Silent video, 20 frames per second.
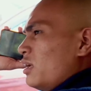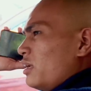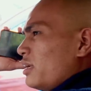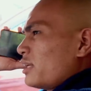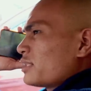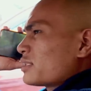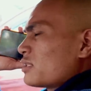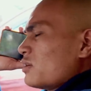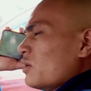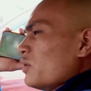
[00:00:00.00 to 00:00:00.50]

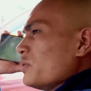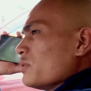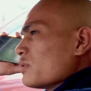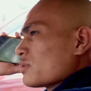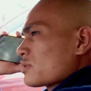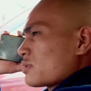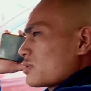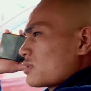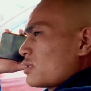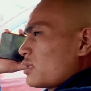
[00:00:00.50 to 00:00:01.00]
It's no
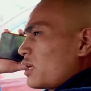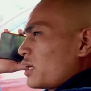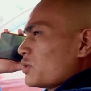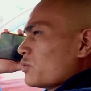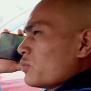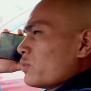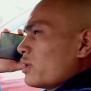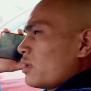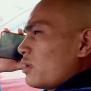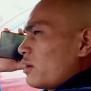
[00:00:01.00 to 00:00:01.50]
use that
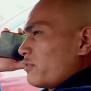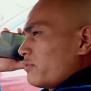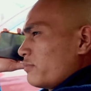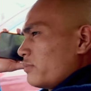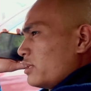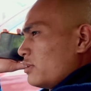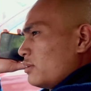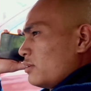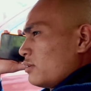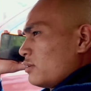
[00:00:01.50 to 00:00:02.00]
you will love
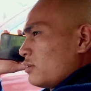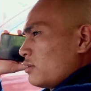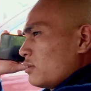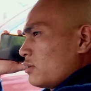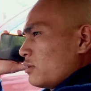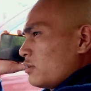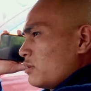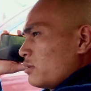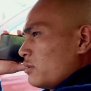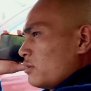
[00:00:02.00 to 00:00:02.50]
me
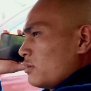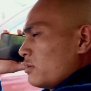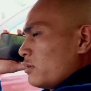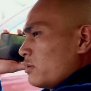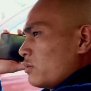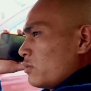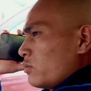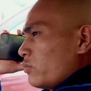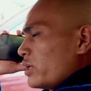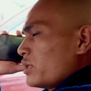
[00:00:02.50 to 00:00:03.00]

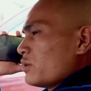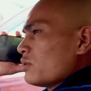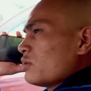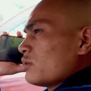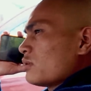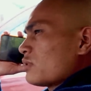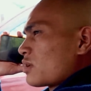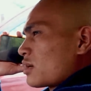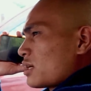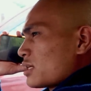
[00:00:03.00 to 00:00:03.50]
when you
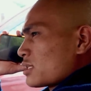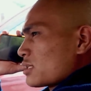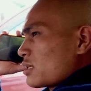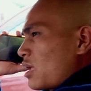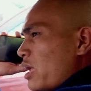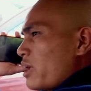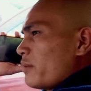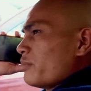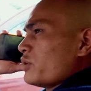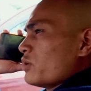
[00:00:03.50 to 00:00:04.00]
don't trust
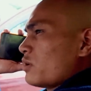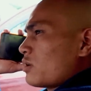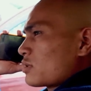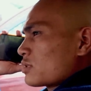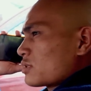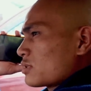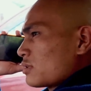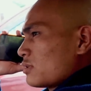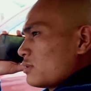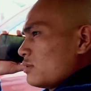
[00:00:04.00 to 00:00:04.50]
I am
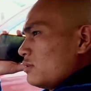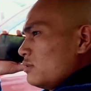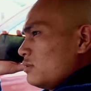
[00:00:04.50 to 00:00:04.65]
yours.